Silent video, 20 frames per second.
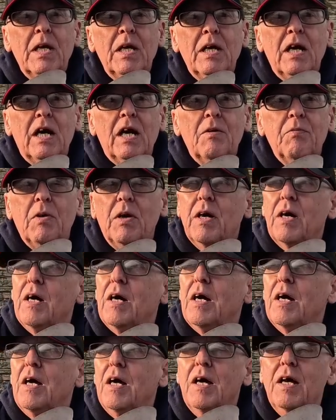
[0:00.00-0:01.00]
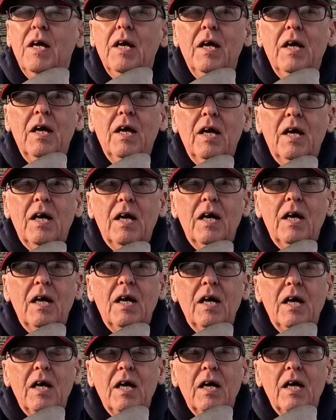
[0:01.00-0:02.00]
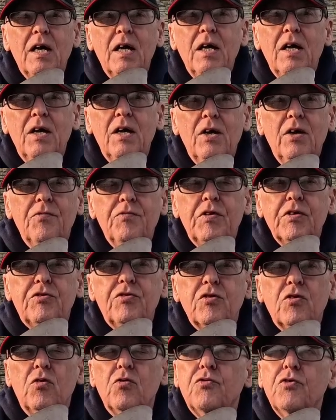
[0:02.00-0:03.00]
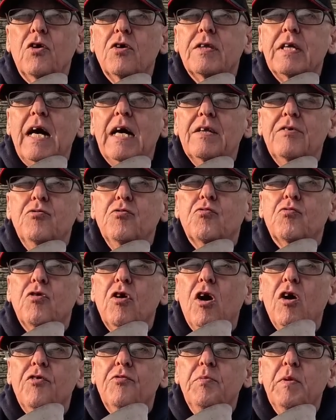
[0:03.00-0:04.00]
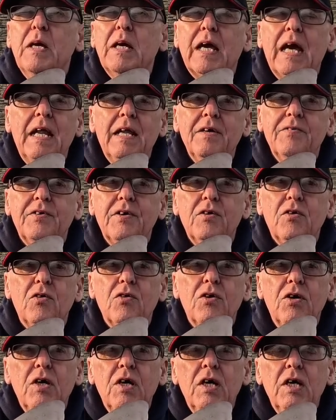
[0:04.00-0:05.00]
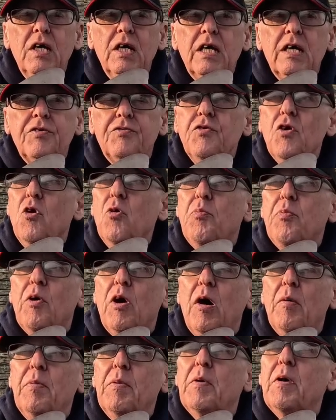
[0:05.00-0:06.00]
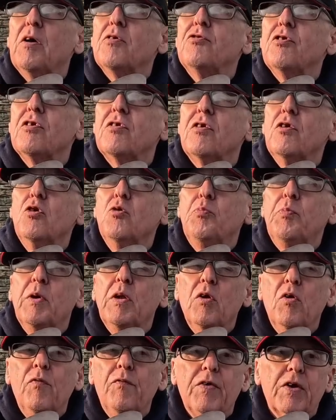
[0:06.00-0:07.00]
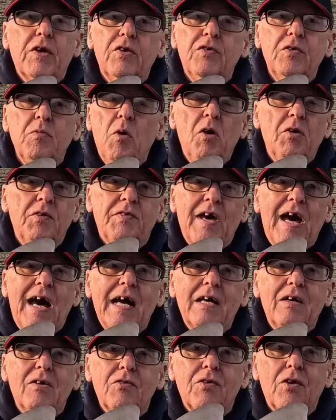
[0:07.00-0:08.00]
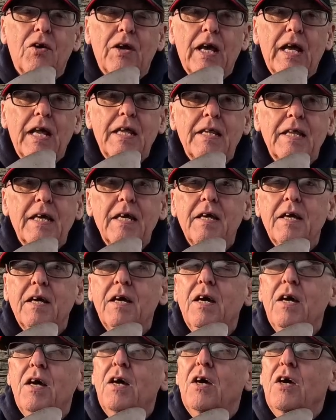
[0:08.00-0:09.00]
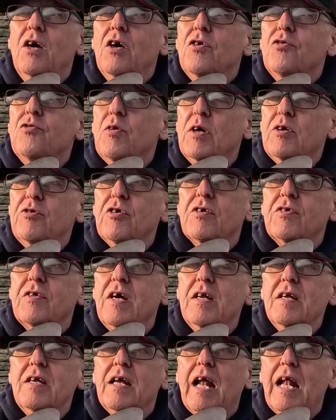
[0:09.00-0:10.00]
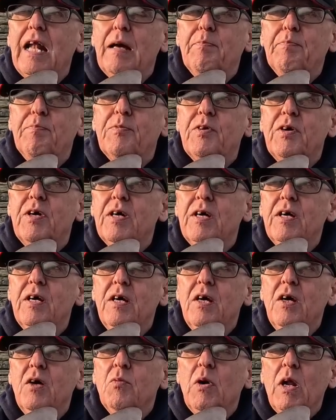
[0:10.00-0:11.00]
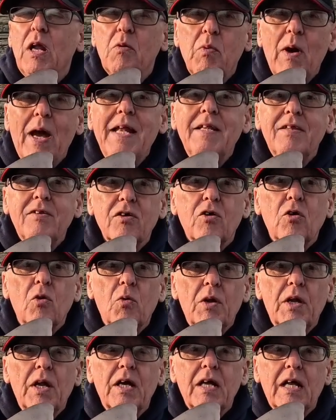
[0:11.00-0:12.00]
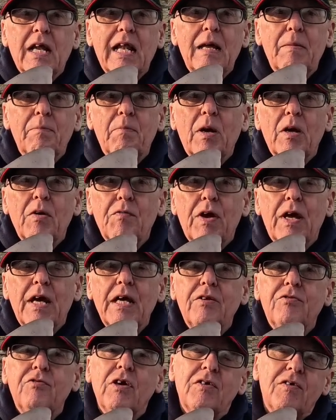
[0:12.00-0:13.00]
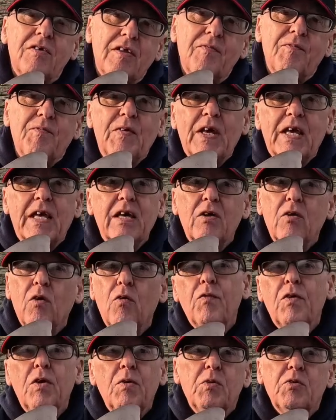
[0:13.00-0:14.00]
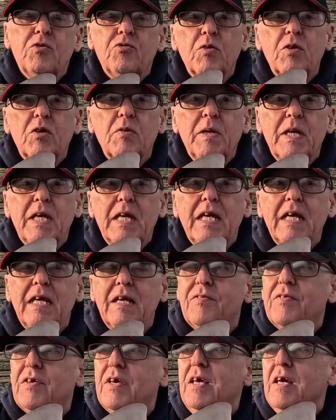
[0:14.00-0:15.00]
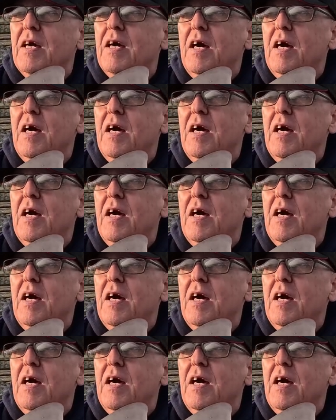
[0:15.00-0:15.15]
Wicked run. It didn't have to go off. Richard goes, oh Dad, you crossed me again. I said, oh, it's no problem, I'll just loop it over, because it wasn't tangled or anything. So I just unclipped. Well, I went to go and unclip my rig just to flick it over, which would have been easy.